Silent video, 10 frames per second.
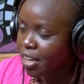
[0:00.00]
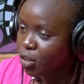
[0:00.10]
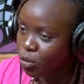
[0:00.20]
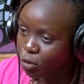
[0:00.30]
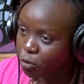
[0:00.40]

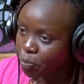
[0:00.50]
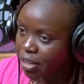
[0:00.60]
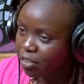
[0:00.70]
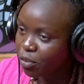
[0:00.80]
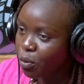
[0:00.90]
issues of
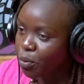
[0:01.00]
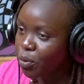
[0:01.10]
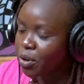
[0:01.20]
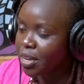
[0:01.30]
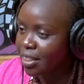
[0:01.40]
peace.
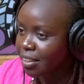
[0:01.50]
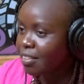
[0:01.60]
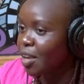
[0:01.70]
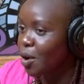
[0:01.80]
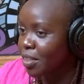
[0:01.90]
So
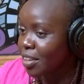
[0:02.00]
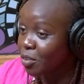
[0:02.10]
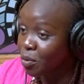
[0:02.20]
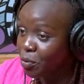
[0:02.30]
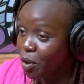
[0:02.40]
this year, that
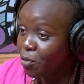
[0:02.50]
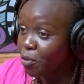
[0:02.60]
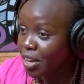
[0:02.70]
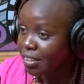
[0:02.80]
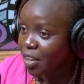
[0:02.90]
is what we are
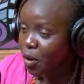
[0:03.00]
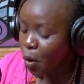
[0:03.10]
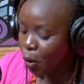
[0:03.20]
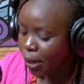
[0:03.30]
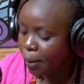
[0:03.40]
focusing
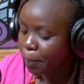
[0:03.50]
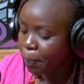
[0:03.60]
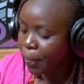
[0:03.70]
on.